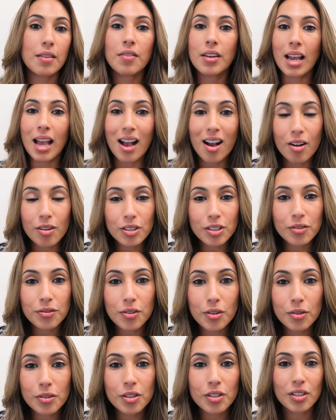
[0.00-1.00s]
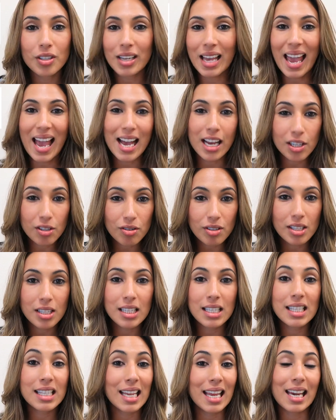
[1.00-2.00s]
even house phones,
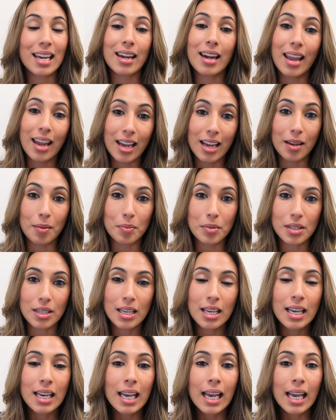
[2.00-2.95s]
addresses, and names.